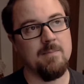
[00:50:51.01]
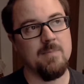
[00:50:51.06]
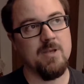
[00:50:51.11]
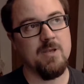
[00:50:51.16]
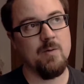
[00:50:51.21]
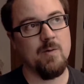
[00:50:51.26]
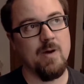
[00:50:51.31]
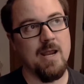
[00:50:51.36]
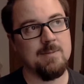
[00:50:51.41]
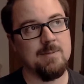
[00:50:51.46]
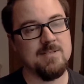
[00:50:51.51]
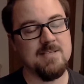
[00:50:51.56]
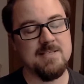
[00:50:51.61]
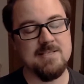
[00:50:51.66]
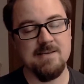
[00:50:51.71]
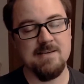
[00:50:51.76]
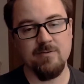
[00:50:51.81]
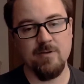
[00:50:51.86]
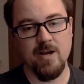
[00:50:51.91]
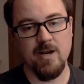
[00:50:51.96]
you're able to
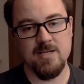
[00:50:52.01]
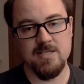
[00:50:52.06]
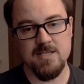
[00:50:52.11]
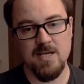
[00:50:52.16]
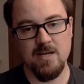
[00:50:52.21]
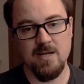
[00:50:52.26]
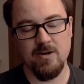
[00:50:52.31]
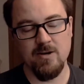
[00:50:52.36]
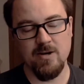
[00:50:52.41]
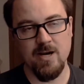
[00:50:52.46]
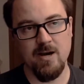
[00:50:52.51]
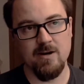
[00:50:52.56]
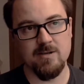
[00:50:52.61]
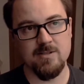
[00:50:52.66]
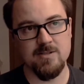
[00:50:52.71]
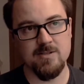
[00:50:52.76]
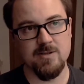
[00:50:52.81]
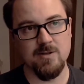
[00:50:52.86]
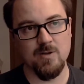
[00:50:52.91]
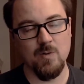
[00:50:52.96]
differentiate your
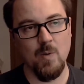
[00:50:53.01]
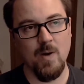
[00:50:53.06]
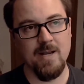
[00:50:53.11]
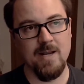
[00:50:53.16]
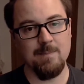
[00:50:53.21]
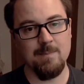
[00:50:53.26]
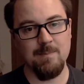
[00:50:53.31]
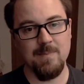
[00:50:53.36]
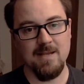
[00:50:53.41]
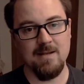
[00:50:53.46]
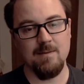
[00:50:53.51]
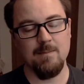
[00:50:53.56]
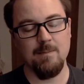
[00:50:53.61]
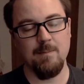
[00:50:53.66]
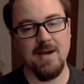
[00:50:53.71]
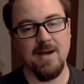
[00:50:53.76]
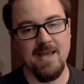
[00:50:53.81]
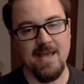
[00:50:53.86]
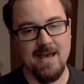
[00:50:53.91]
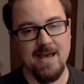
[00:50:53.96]
character quite a bit
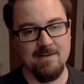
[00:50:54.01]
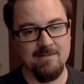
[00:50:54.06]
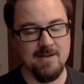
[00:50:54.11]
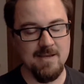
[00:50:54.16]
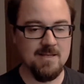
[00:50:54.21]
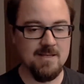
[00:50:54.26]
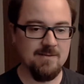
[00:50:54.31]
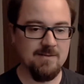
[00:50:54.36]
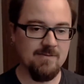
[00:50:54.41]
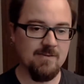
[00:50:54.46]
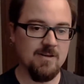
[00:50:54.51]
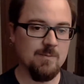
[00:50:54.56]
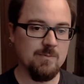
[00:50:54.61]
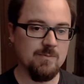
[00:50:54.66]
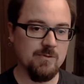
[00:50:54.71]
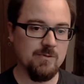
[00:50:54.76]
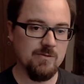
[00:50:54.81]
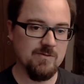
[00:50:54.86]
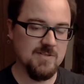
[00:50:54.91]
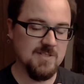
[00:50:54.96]
by having a different
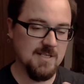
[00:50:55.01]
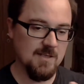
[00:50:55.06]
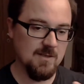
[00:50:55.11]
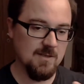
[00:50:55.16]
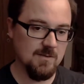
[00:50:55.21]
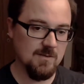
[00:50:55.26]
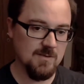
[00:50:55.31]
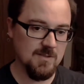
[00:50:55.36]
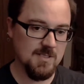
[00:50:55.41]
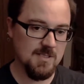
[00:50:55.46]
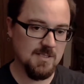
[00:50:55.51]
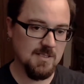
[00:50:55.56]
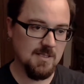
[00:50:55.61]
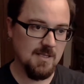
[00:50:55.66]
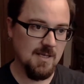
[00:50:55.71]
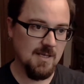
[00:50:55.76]
number of skills,